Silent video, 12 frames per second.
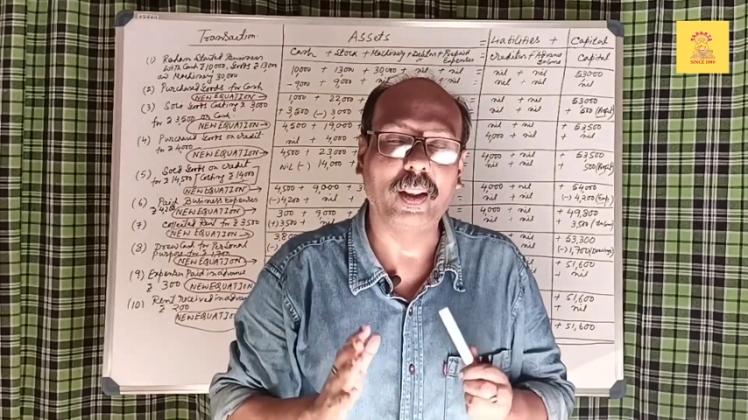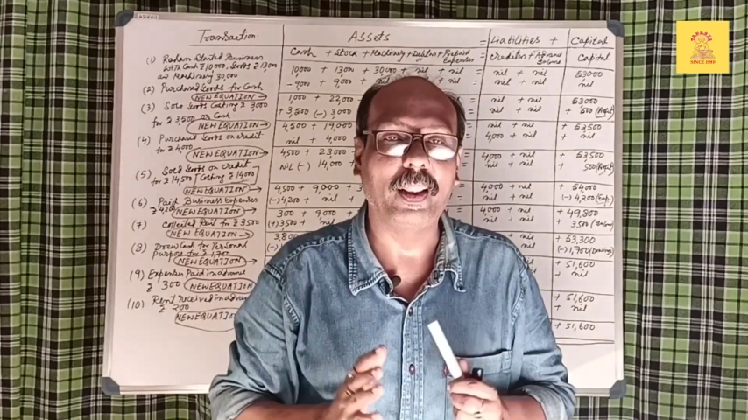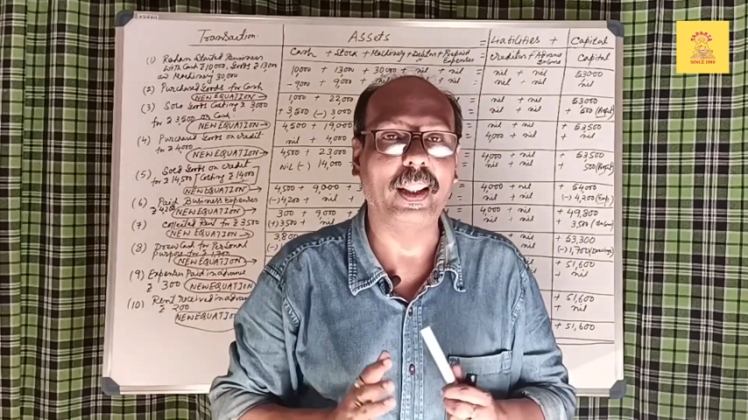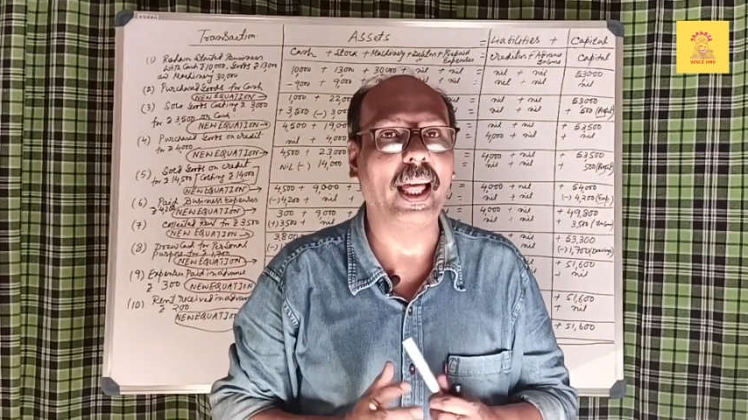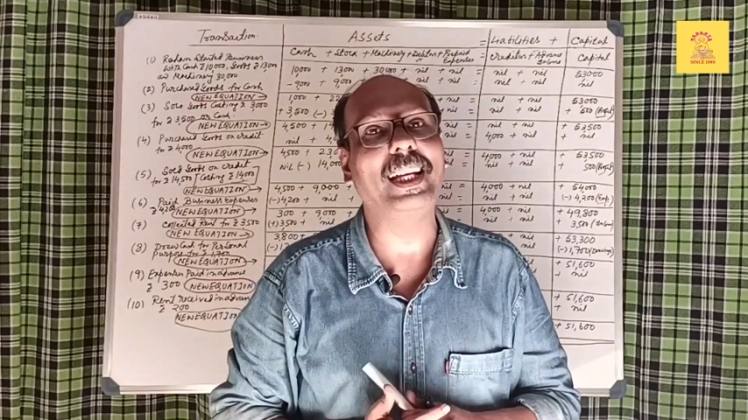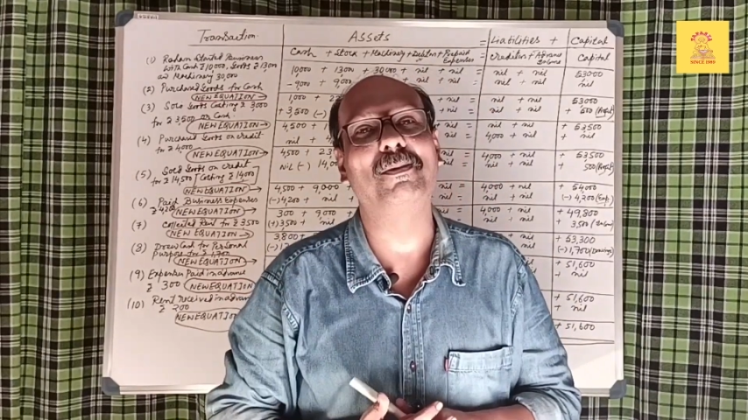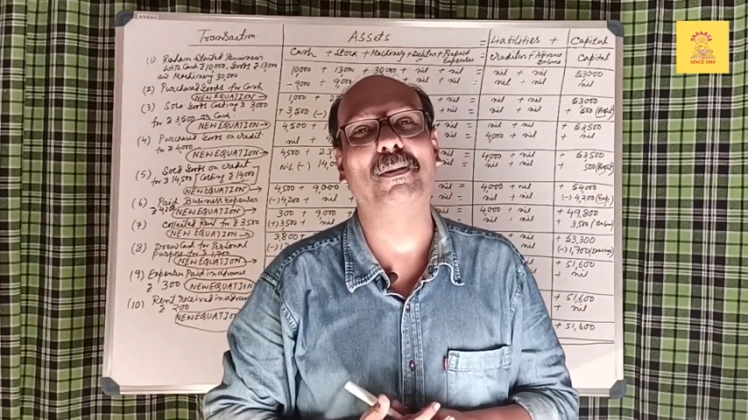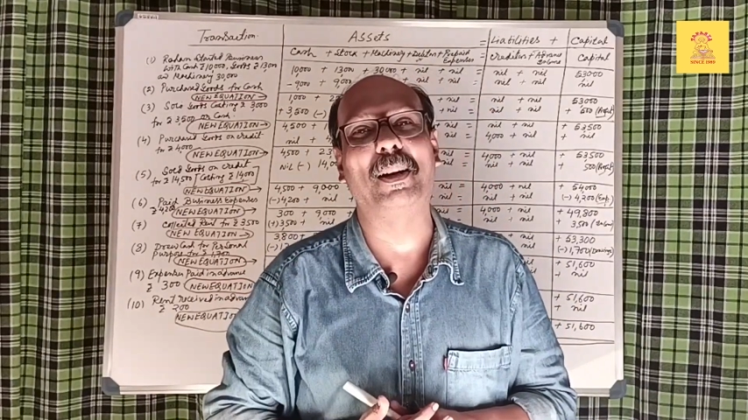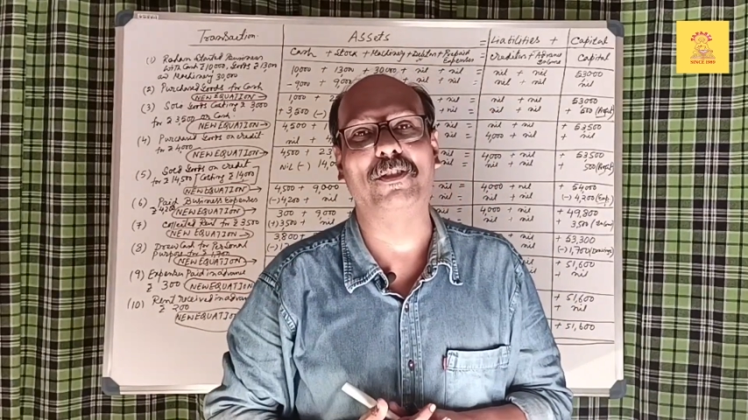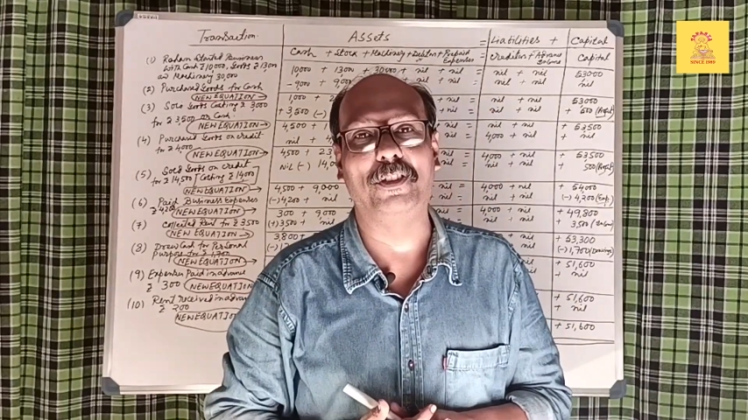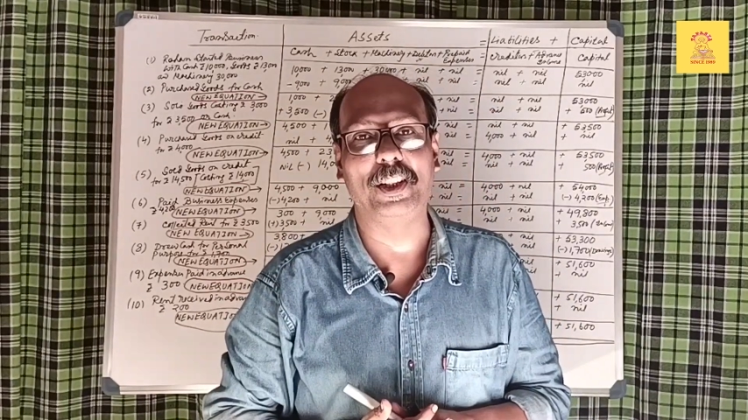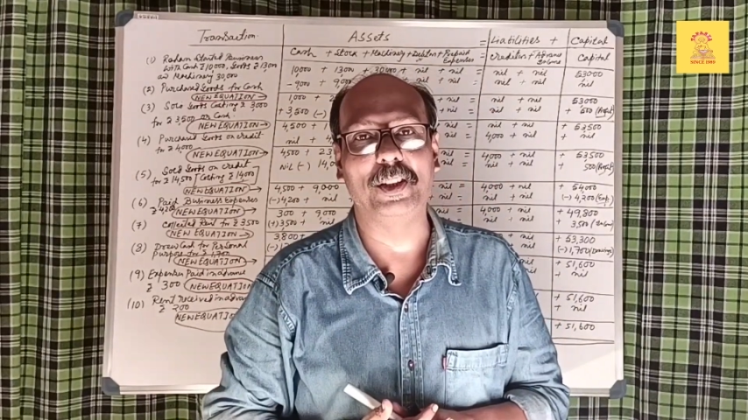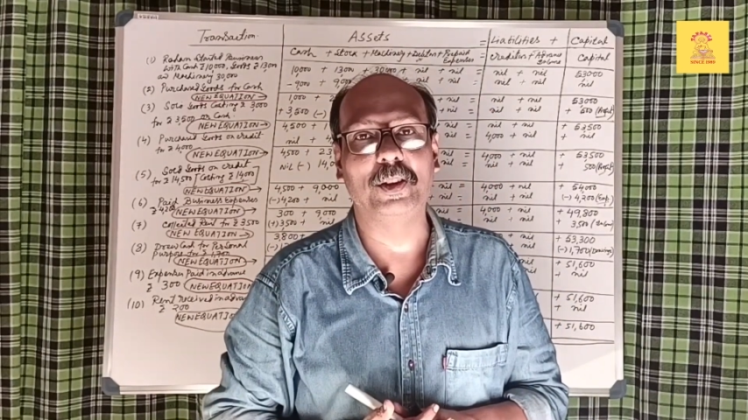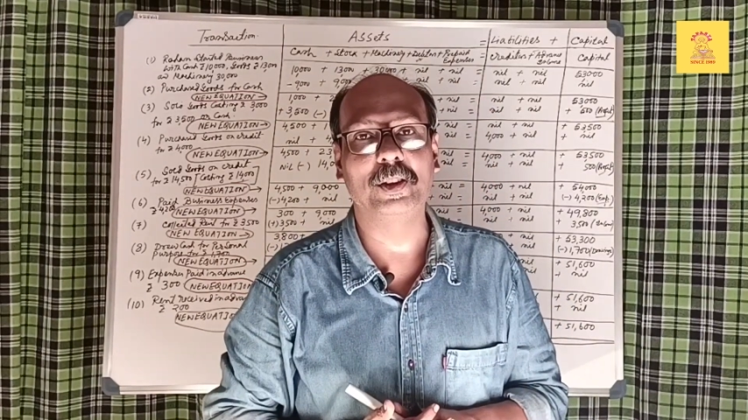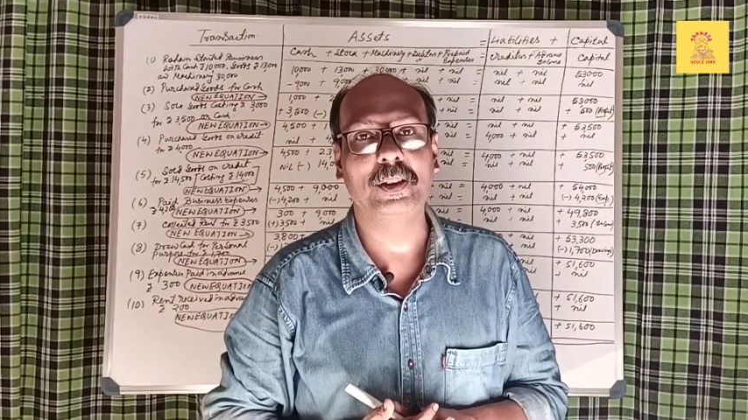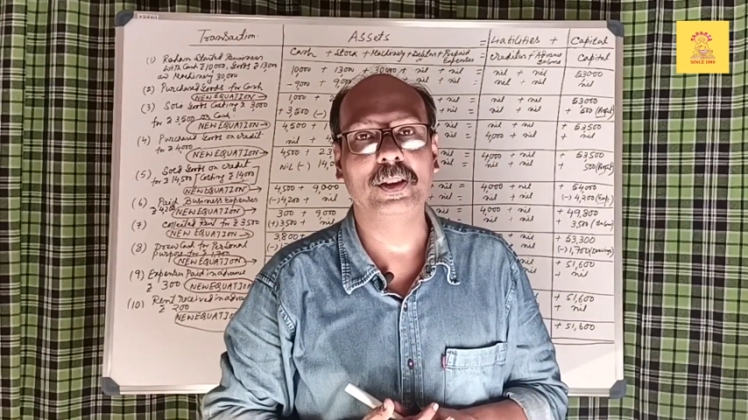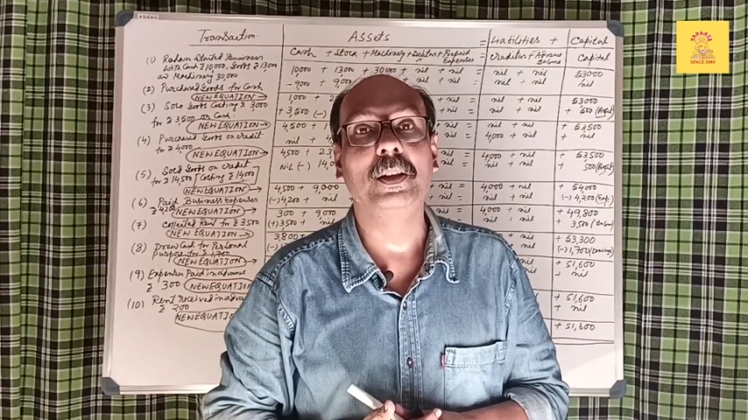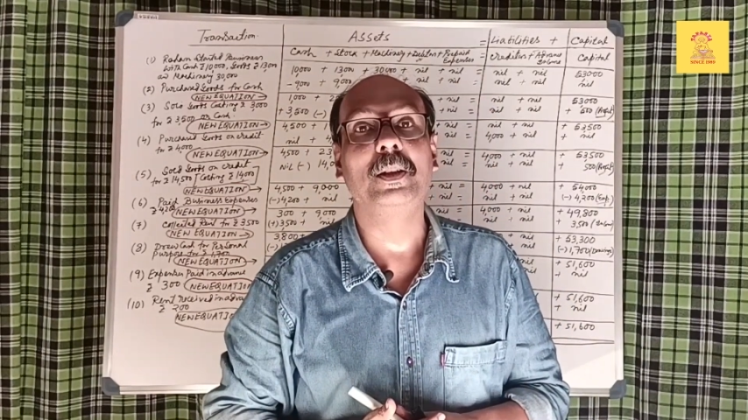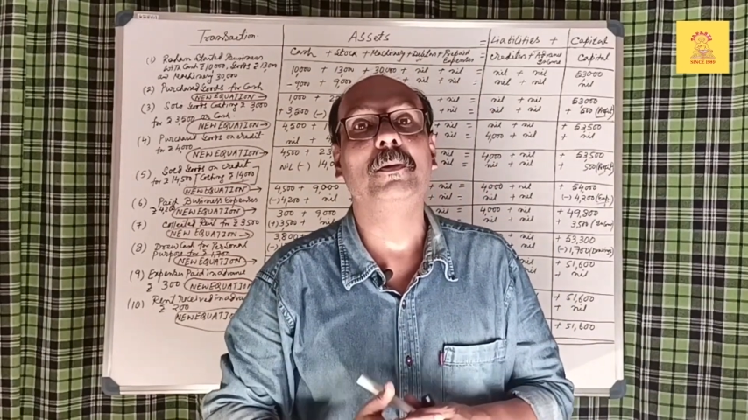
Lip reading: like my videos,